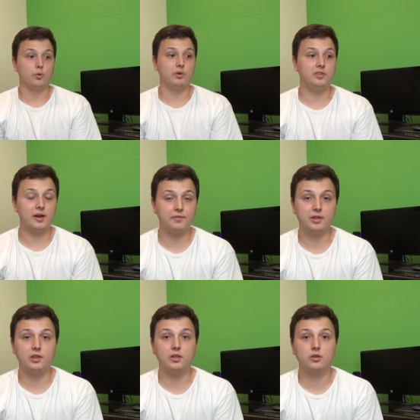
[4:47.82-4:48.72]
we
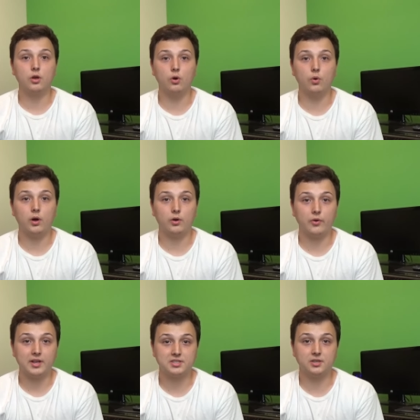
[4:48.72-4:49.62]
definitely need to go
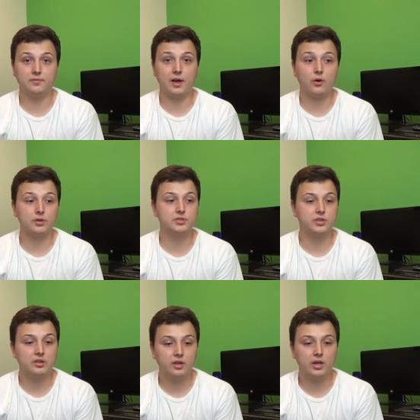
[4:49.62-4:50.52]
aggressive out on
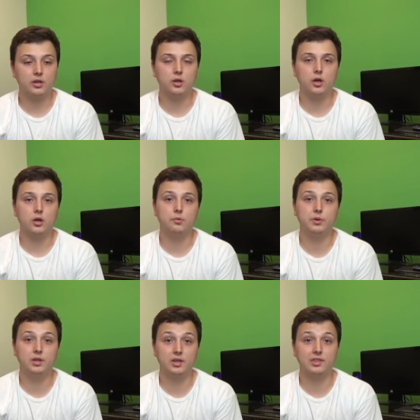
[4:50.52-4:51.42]
Sunday and uh,
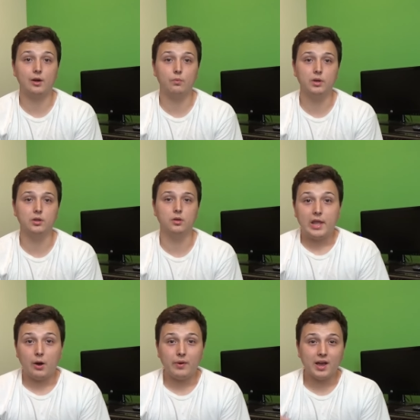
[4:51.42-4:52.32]
we need to get that win.
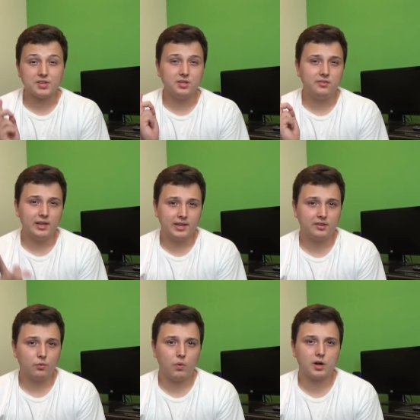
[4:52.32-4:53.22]
Now we actually did
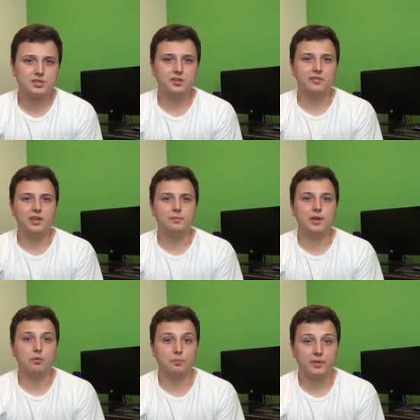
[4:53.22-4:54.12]
get to watch the team
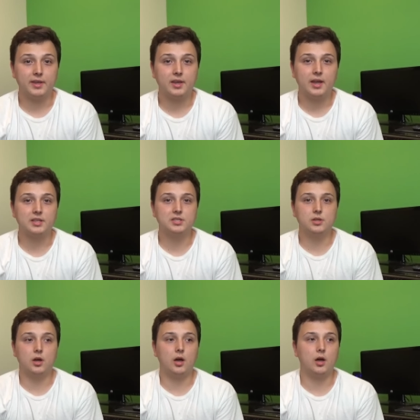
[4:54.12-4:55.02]
that we're playing
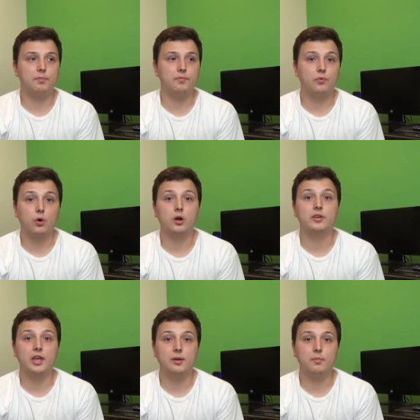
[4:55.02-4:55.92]
against uh, before our
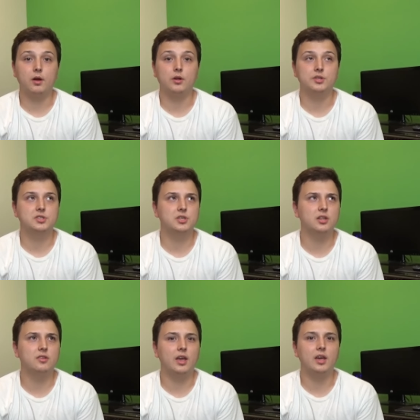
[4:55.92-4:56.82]
game on
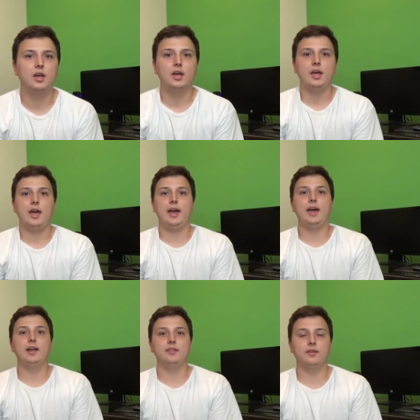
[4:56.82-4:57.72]
Sunday
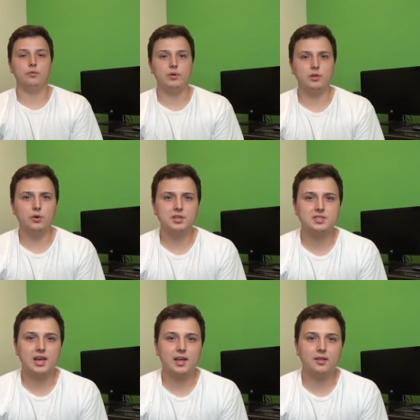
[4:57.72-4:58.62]
and we
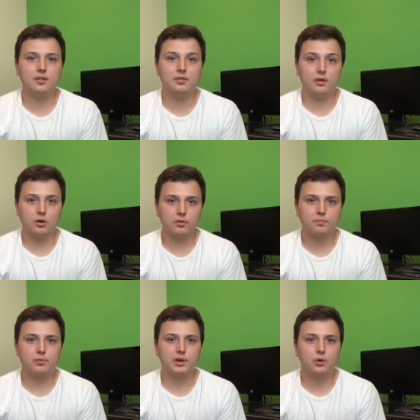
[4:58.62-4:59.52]
noticed that they're
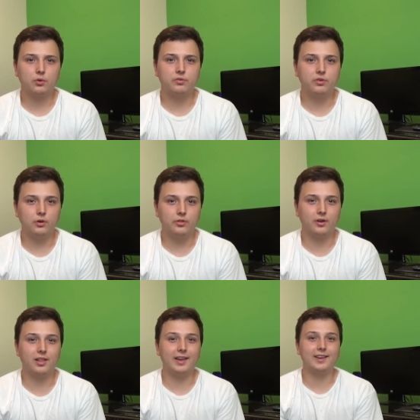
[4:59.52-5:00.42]
pretty old too.
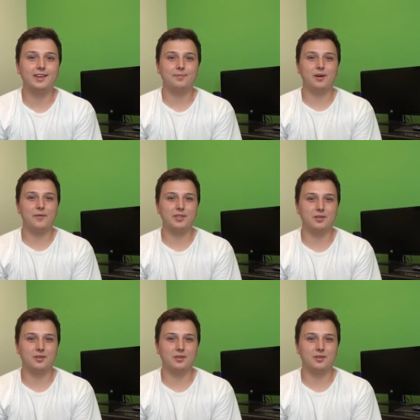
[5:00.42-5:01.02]
They're like probably